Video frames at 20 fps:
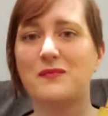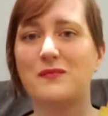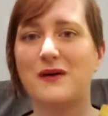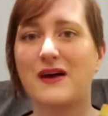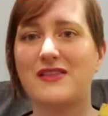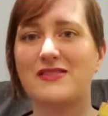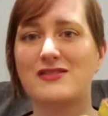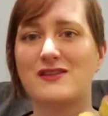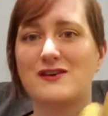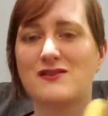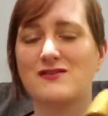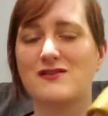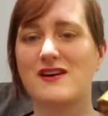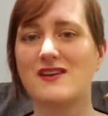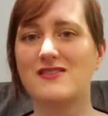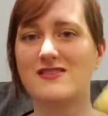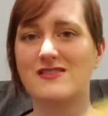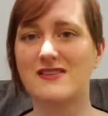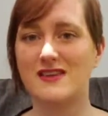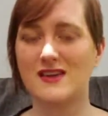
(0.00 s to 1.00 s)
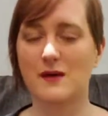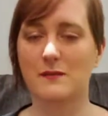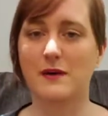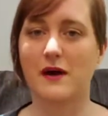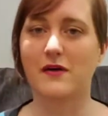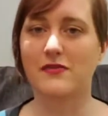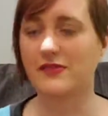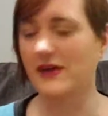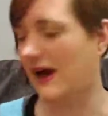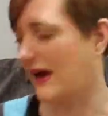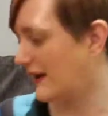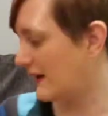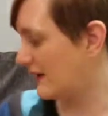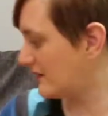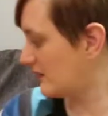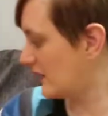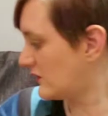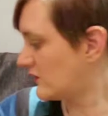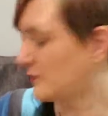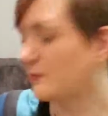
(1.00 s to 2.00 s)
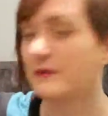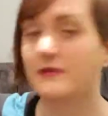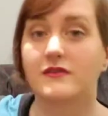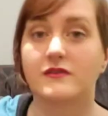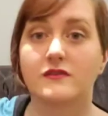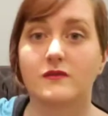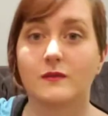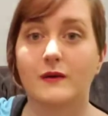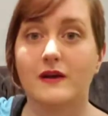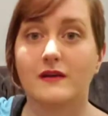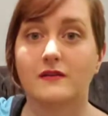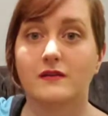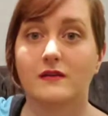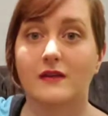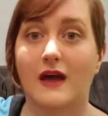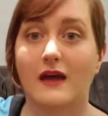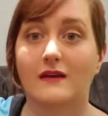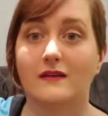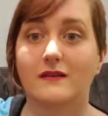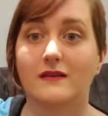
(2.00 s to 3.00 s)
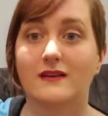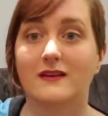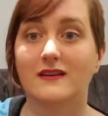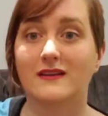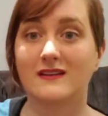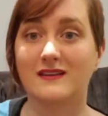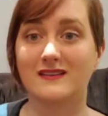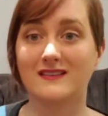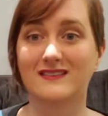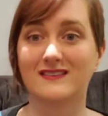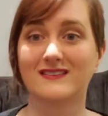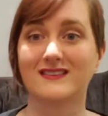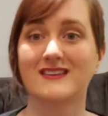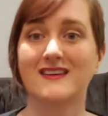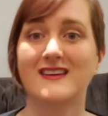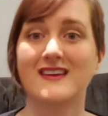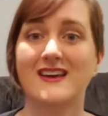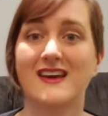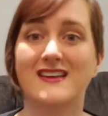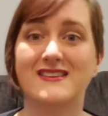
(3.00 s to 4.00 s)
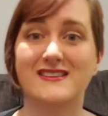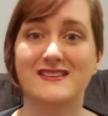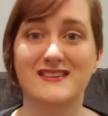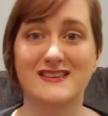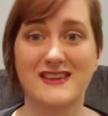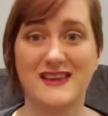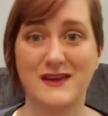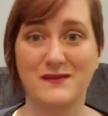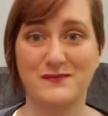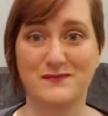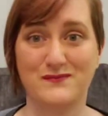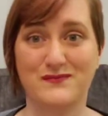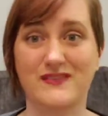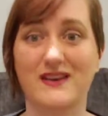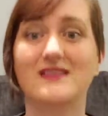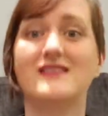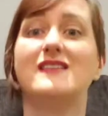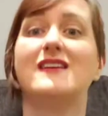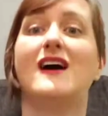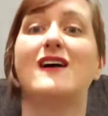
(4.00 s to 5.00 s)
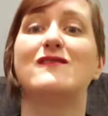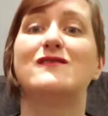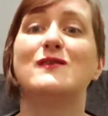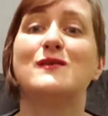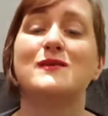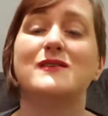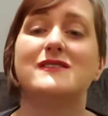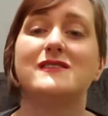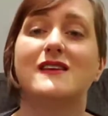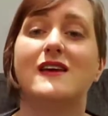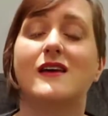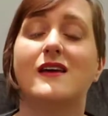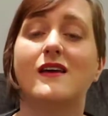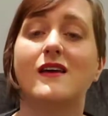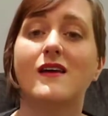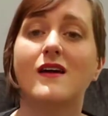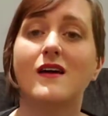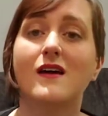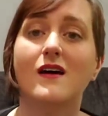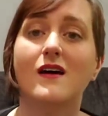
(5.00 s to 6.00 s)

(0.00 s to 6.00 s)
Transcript: But the great thing about that is, I should put this away so that it doesn't keep not focusing.